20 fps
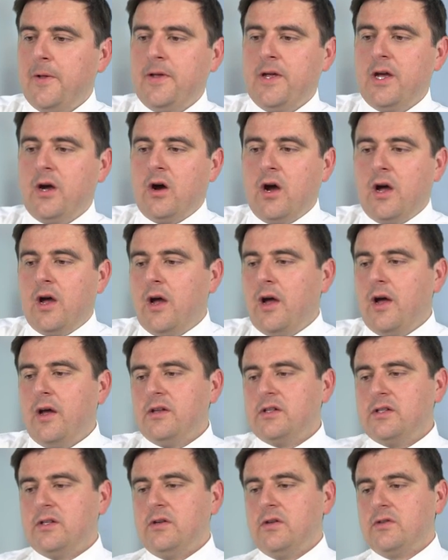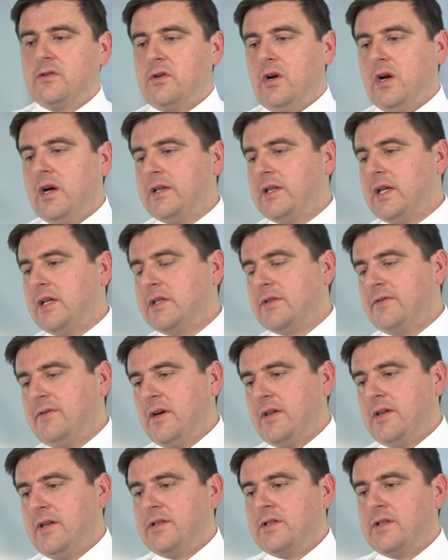You know, I
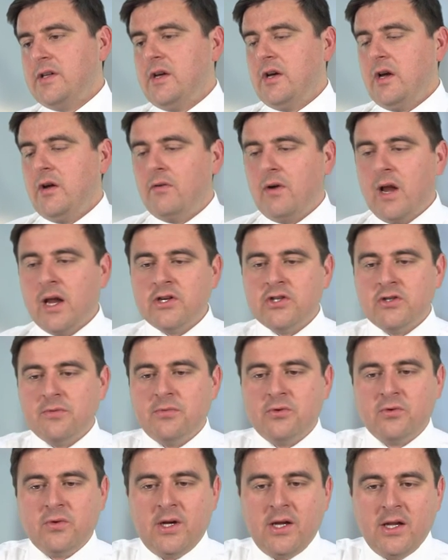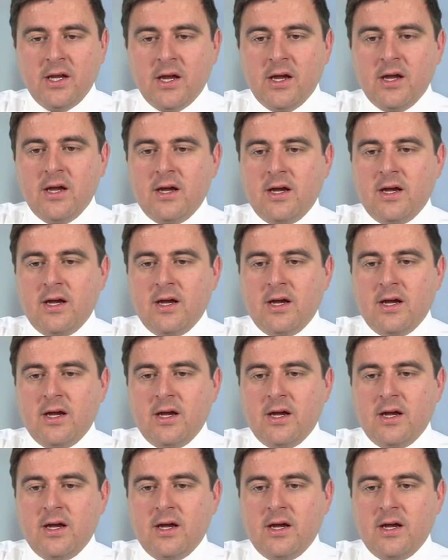identify there's a relationship between